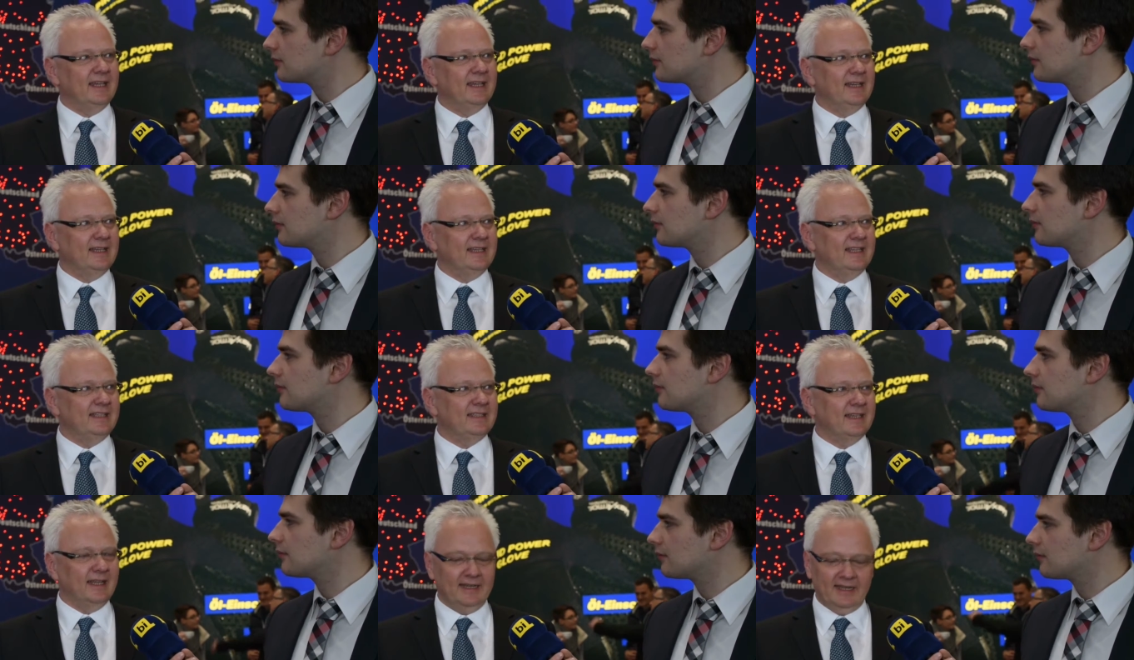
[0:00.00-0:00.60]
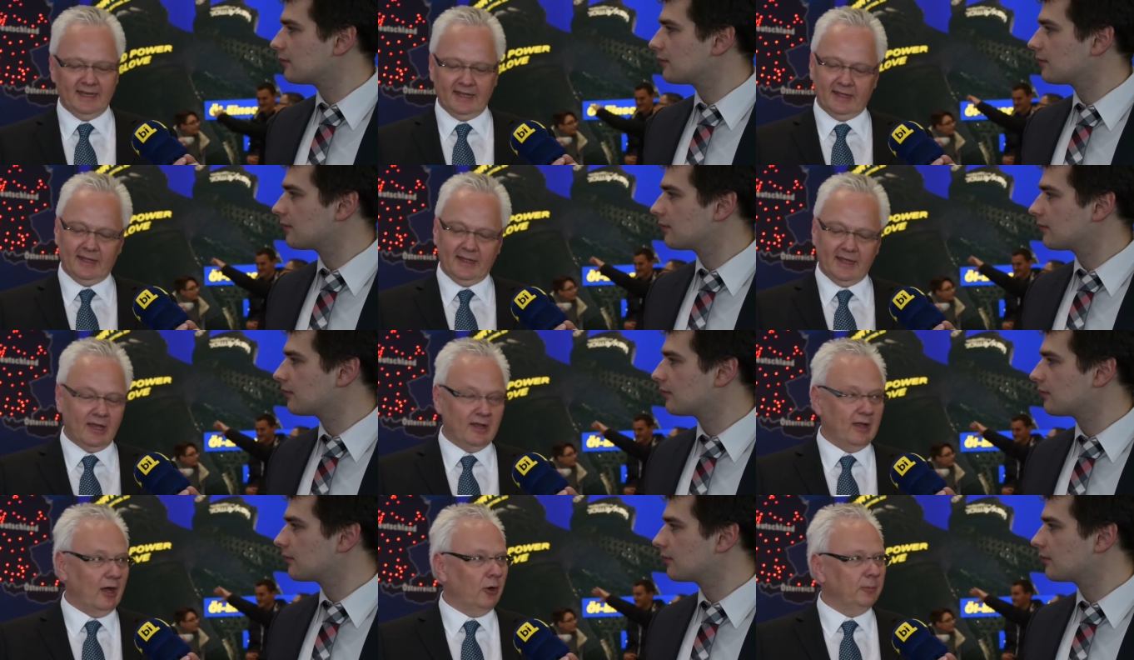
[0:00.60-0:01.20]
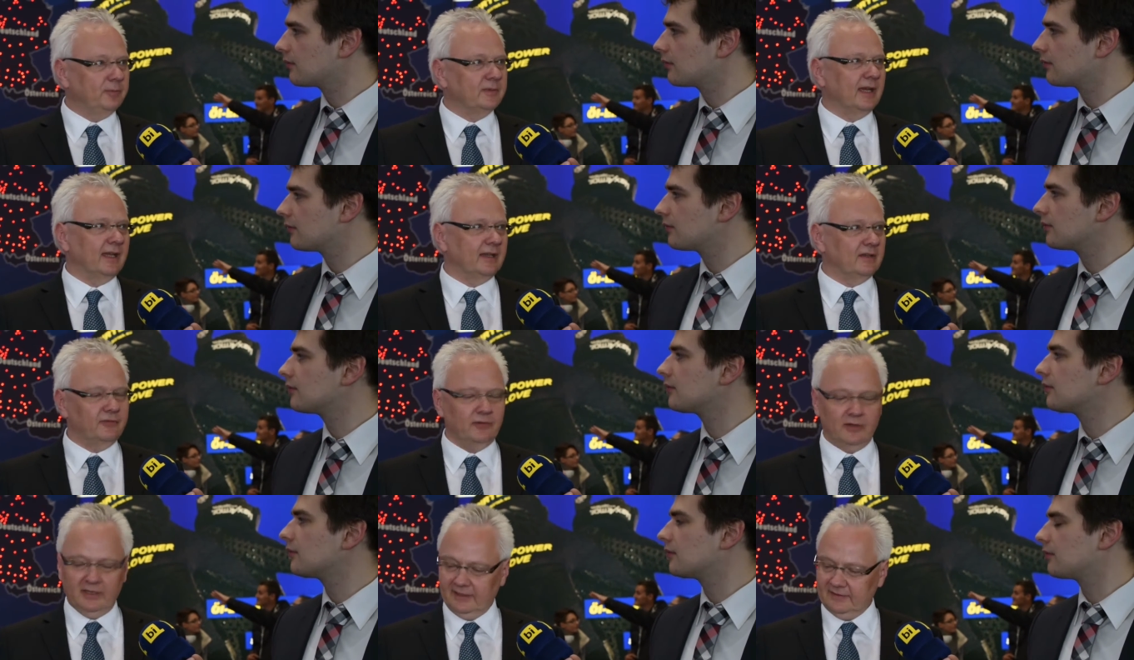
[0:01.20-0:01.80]
Speaker 1: hand, while
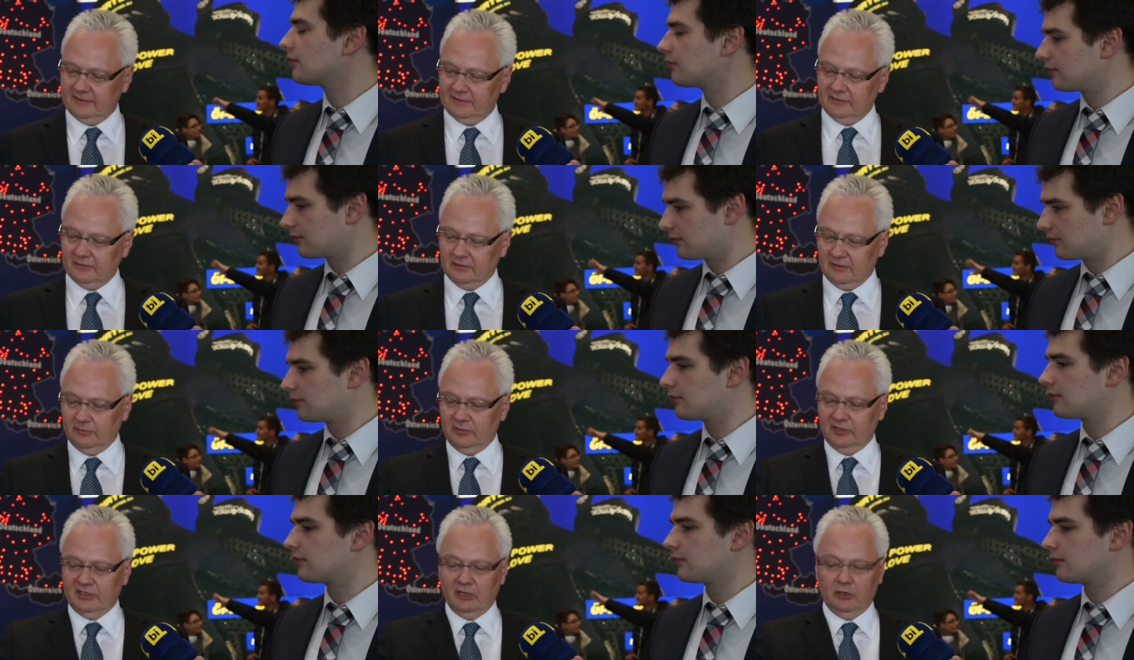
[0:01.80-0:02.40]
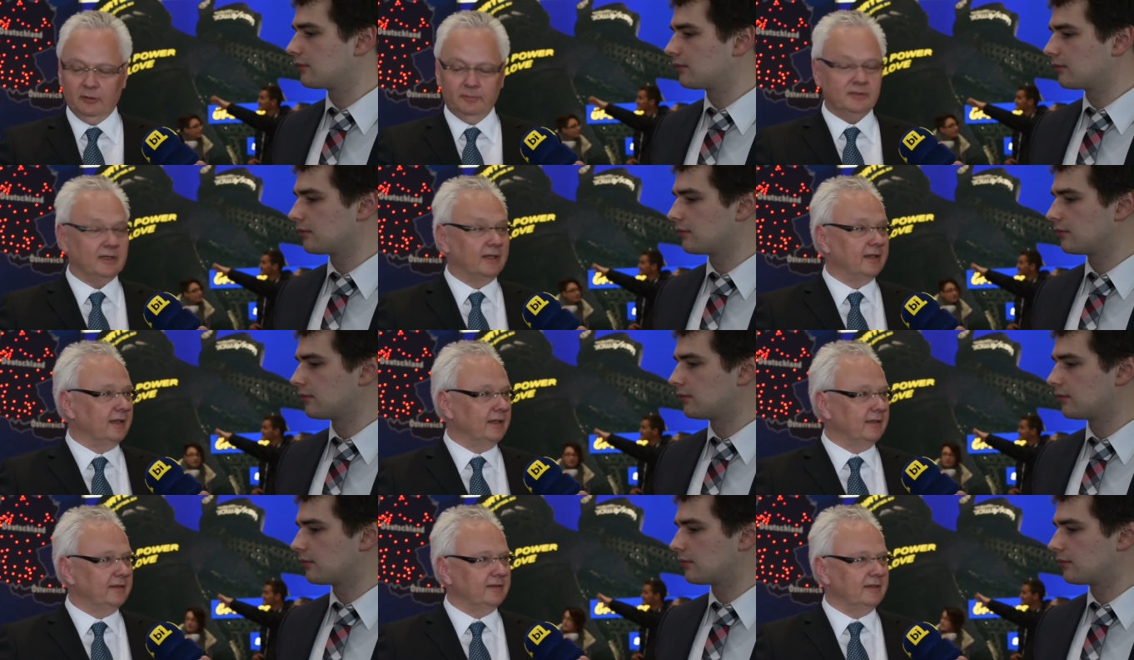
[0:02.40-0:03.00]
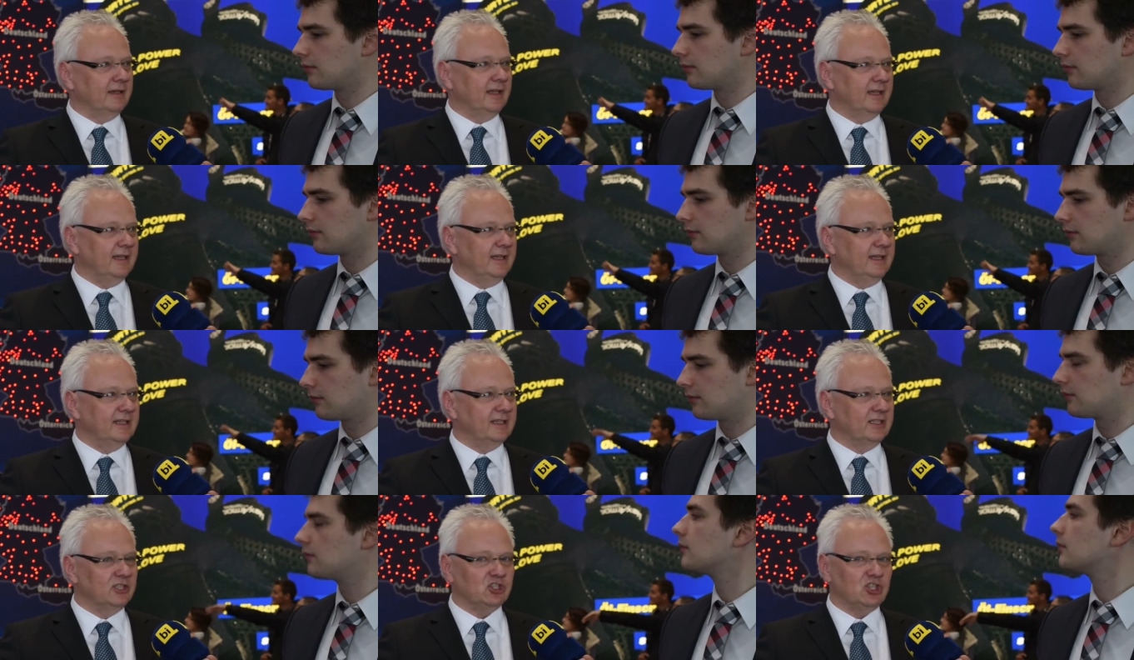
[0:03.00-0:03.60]
holding the hose with the main hand,
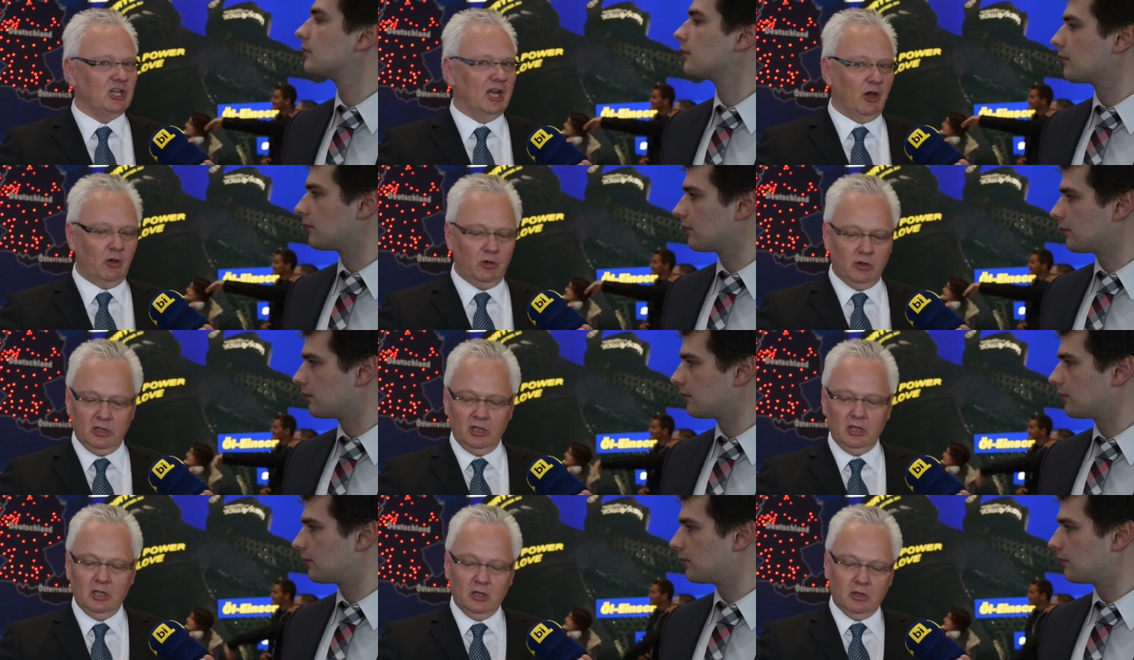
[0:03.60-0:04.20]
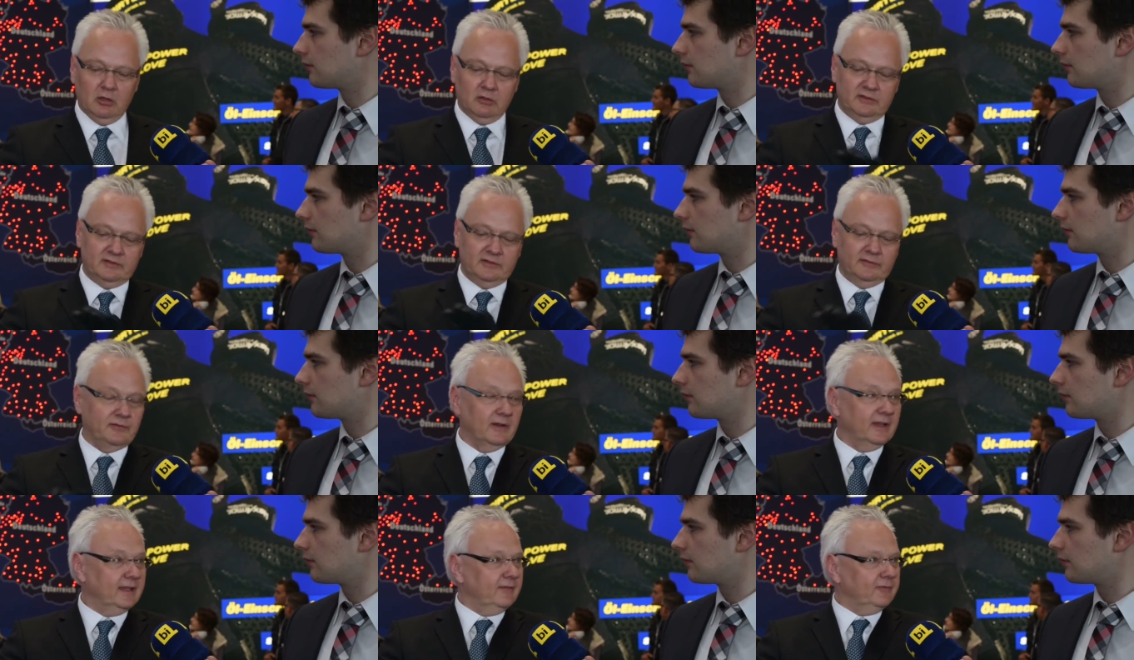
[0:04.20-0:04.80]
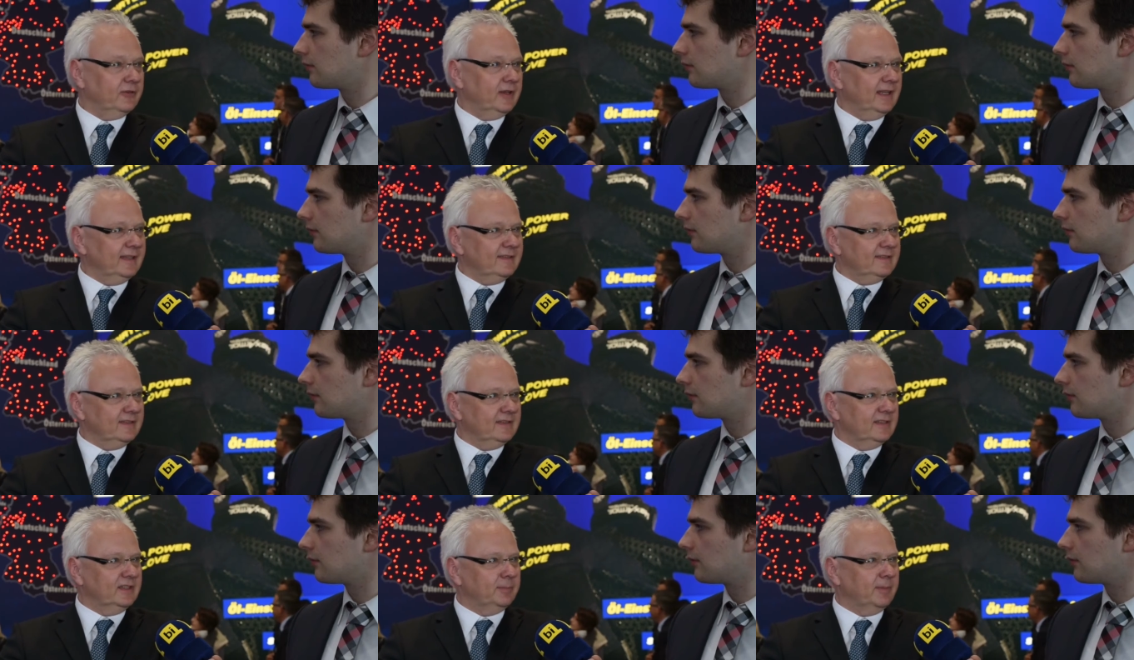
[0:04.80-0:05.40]
they stretch the other hand into the
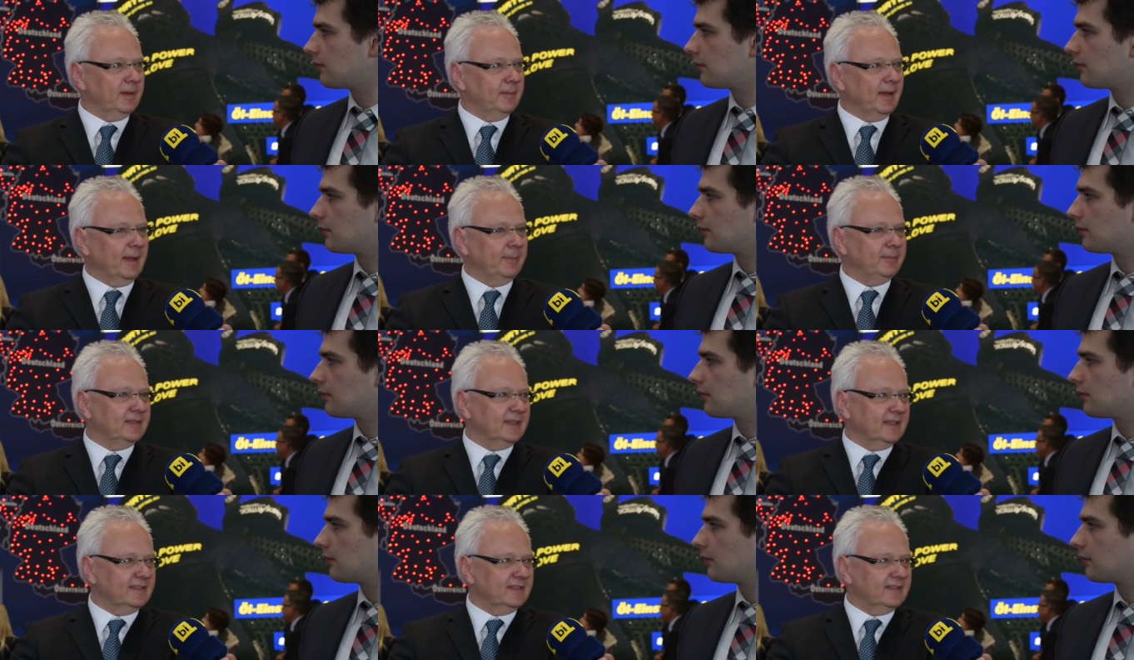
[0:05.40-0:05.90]
danger zone to